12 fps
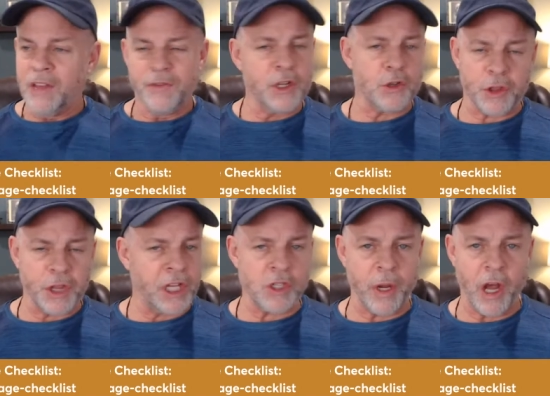these are
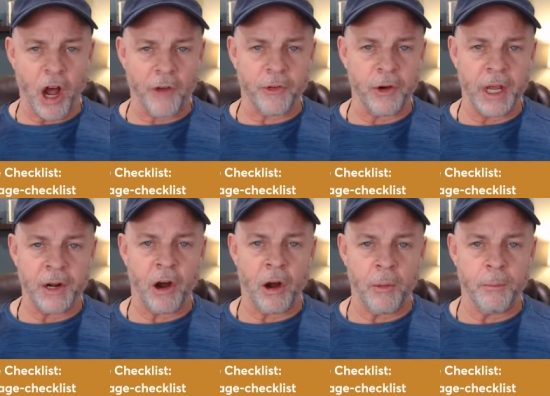things we offer in
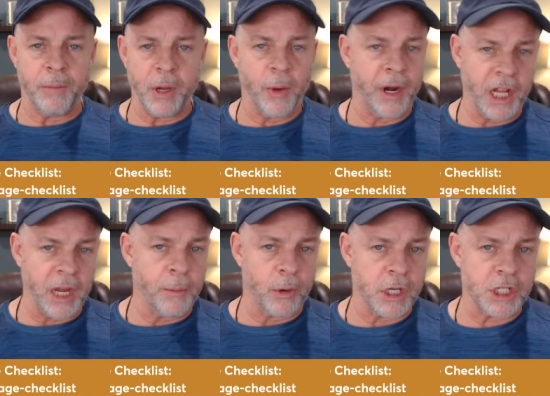our Be Ready
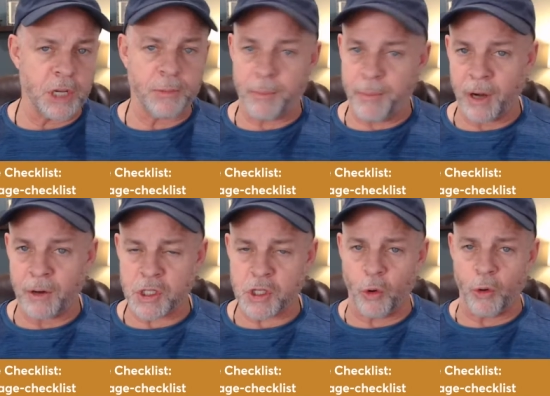Emergency
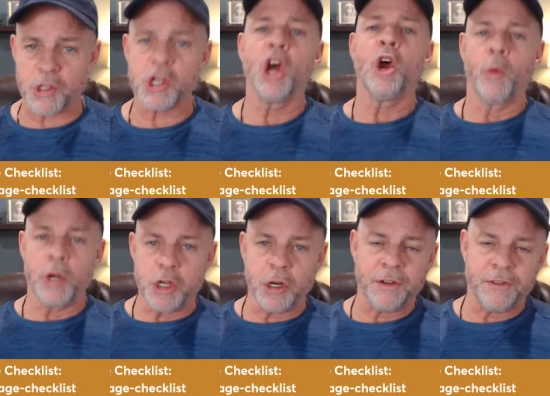Preparedness course,
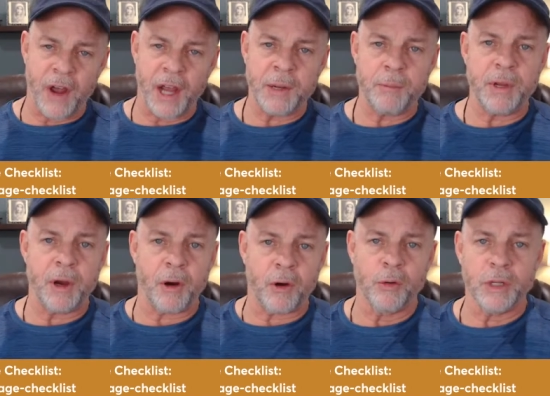which you can find at
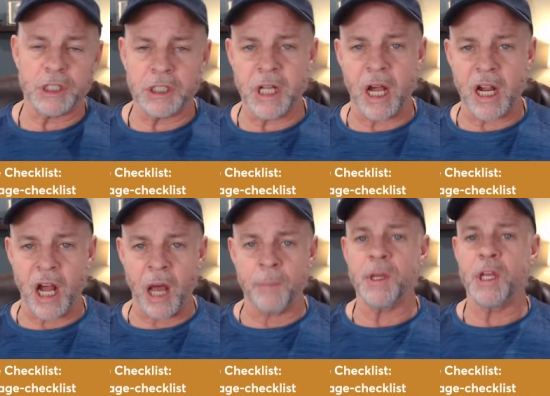
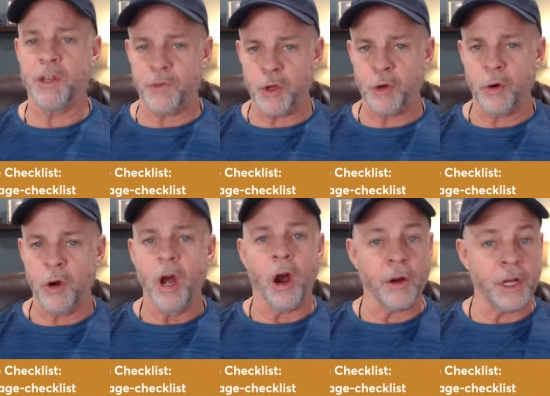brcoalition.com. If you
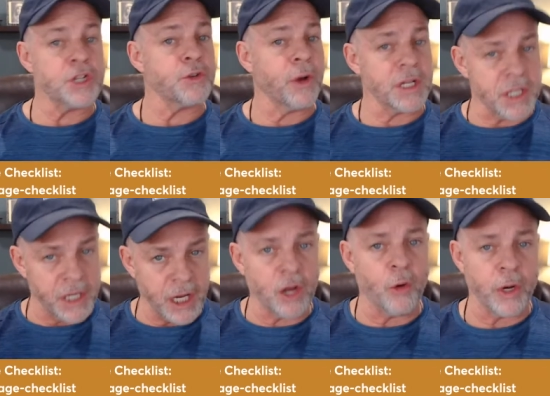are
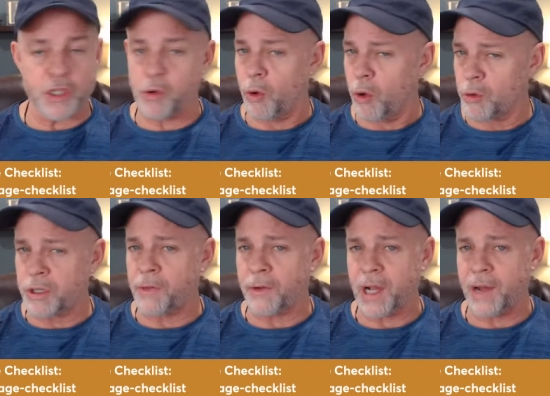interested in going to a whole
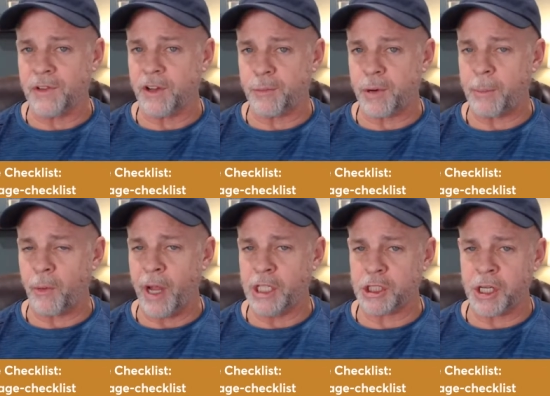nother level of
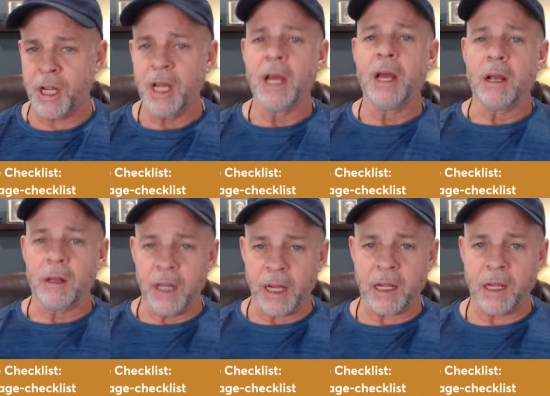preparation,
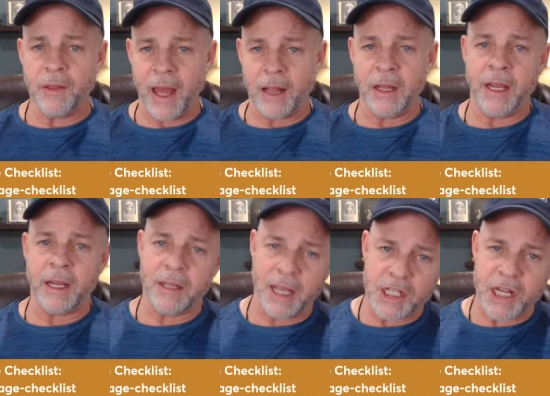click that
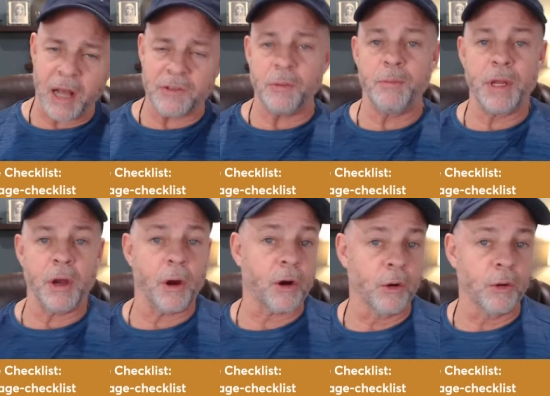link, gets you out to
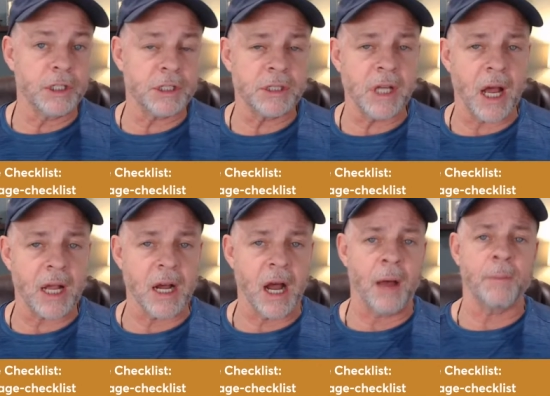
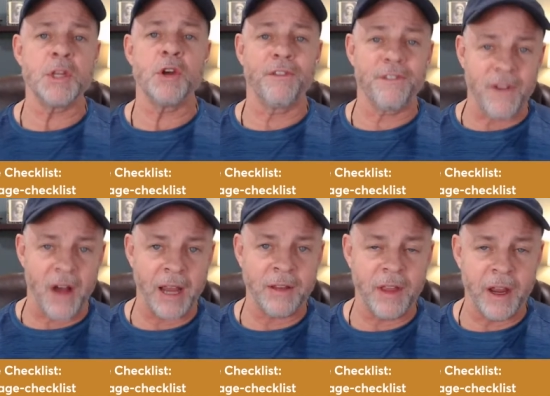brcoalition.com, and you'll
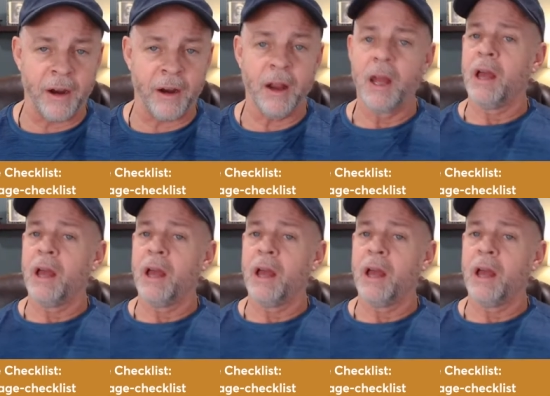find there